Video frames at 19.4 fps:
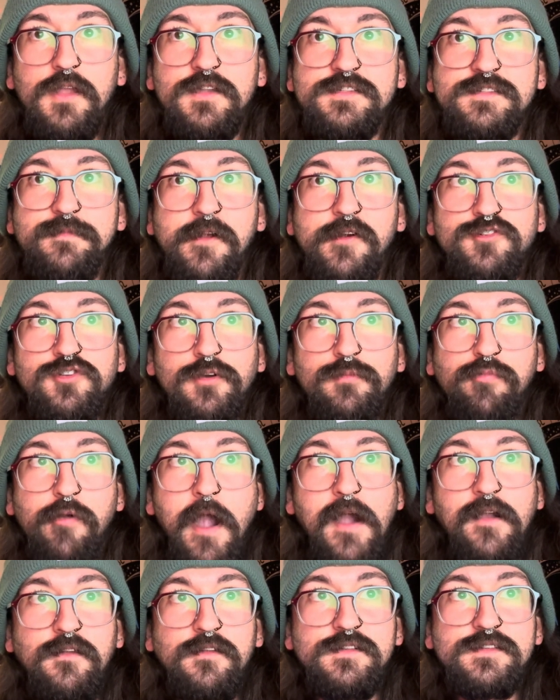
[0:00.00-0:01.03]
and spiritual
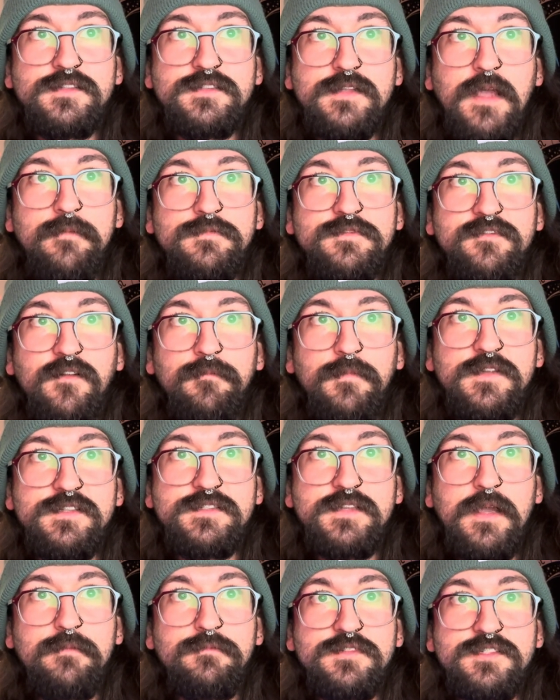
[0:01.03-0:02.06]
practice stems from the
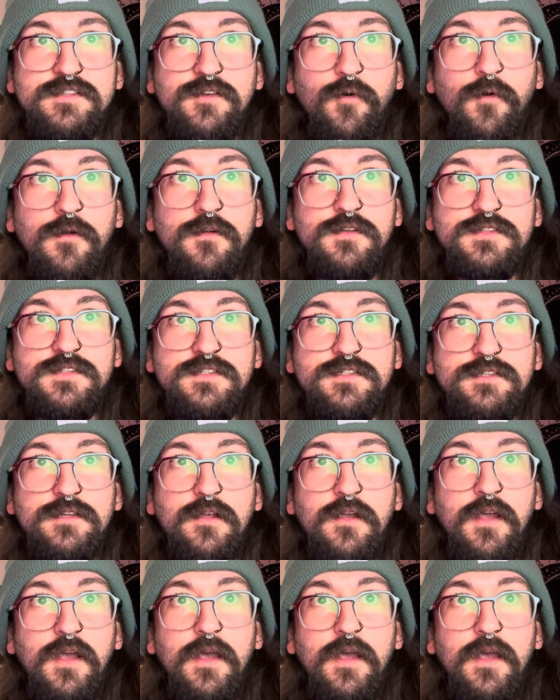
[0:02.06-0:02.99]
same source.